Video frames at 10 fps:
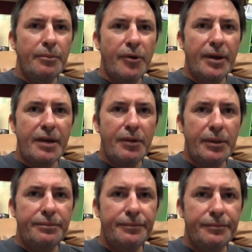Good morning,
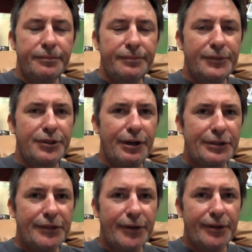everyone.
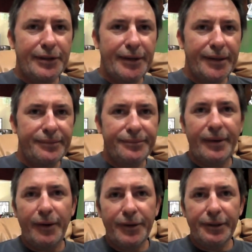Chunks of Earth here.
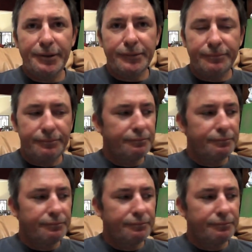How are you?